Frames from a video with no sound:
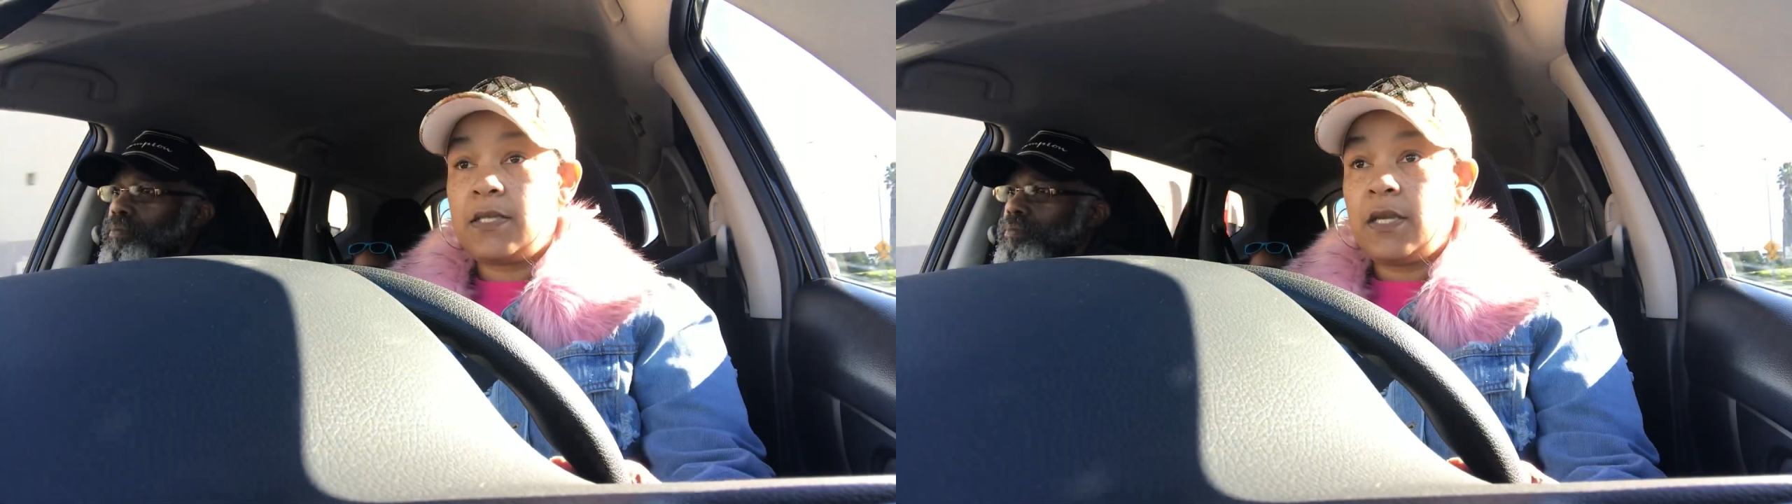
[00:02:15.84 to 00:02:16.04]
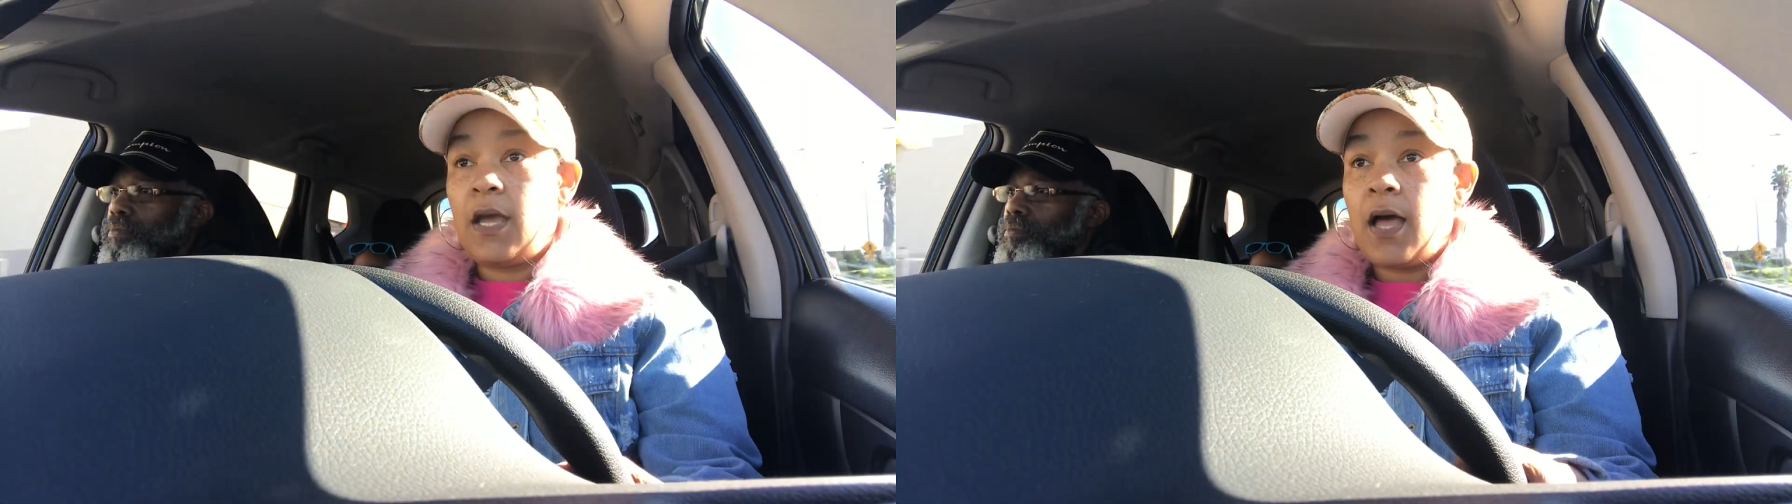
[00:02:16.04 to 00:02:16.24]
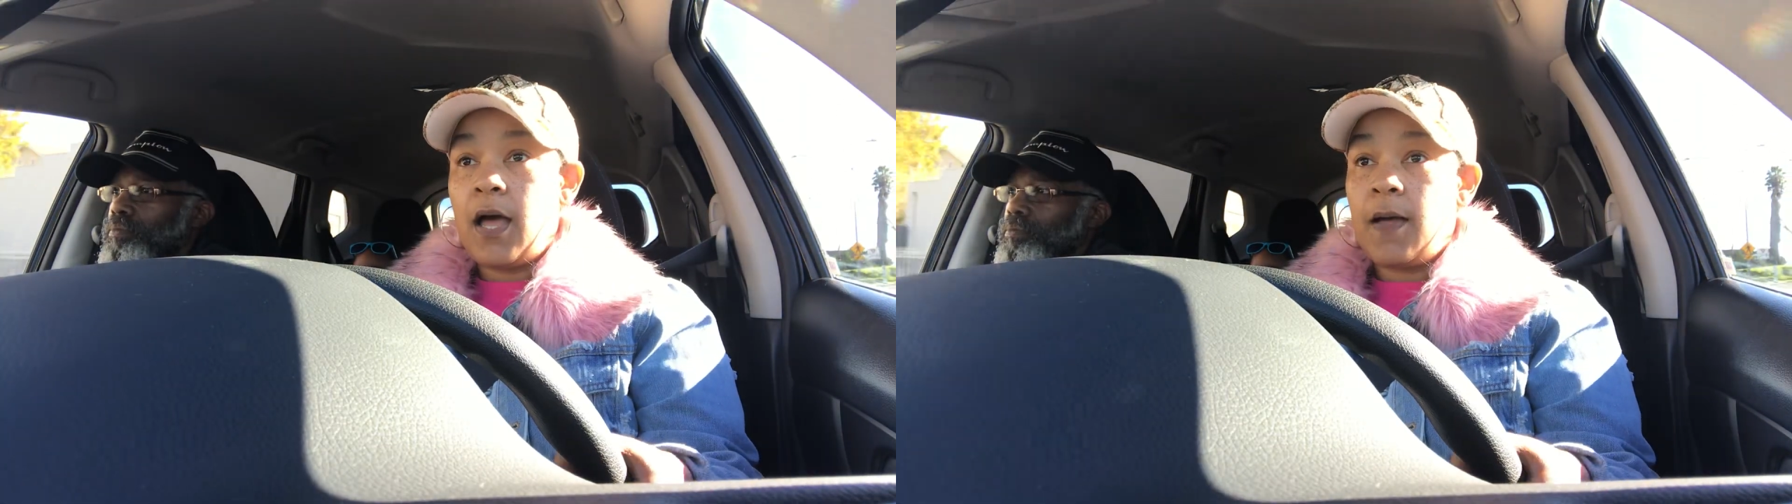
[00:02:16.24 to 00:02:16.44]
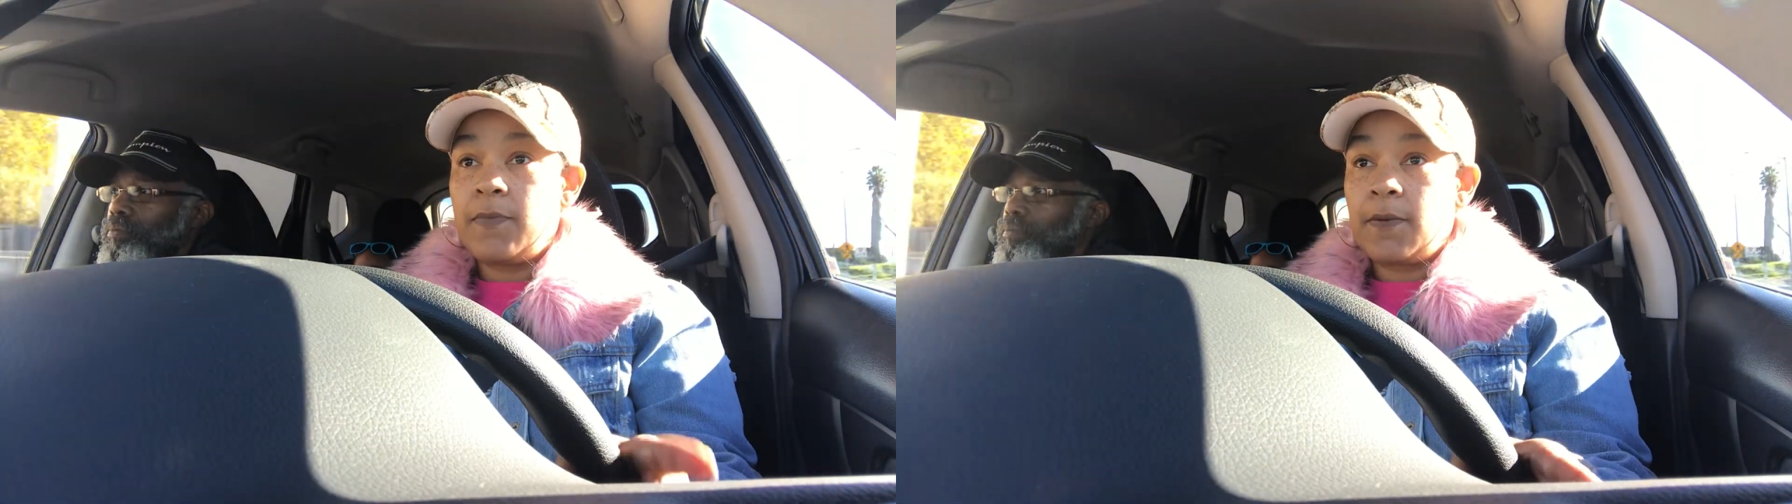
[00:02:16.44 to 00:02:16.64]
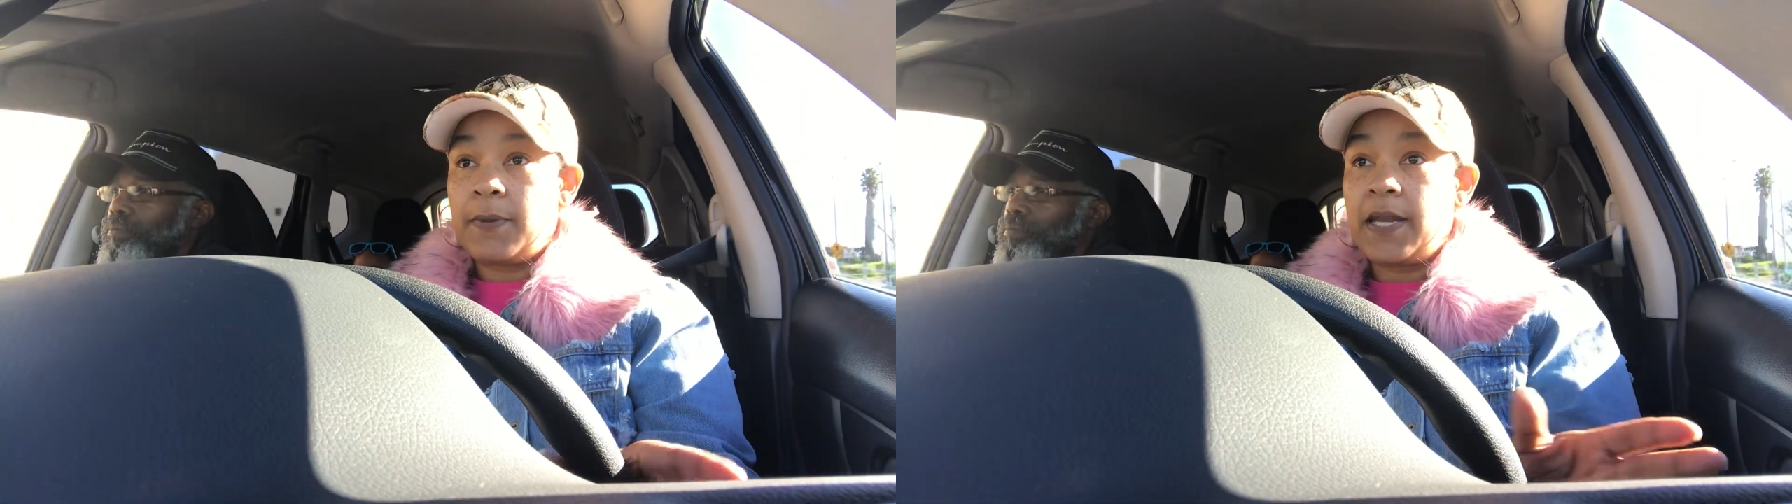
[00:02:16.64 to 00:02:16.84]
the
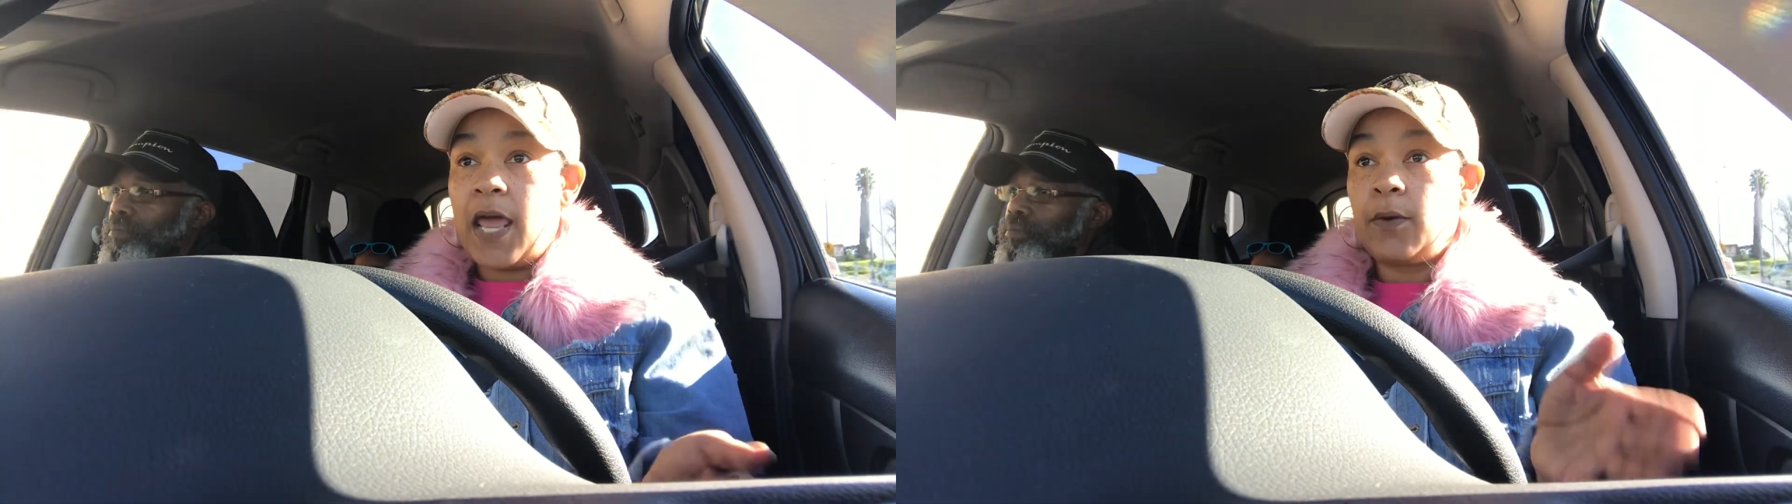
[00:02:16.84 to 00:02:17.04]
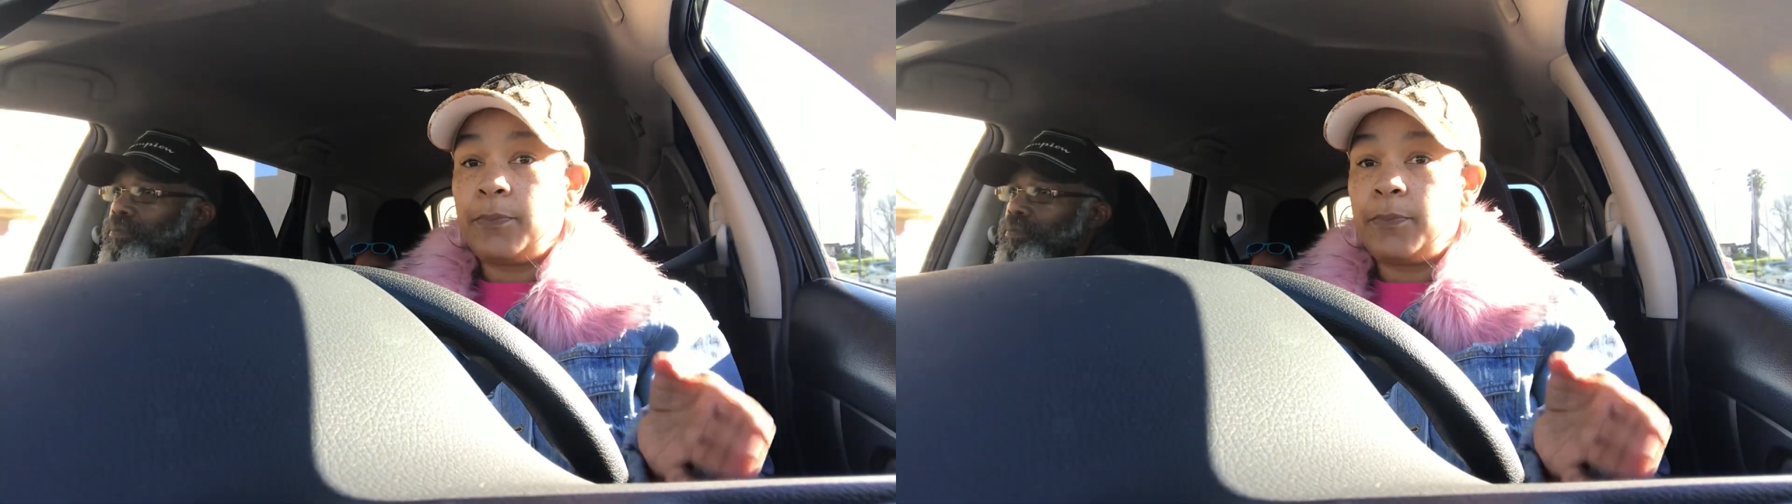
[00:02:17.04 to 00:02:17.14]
banana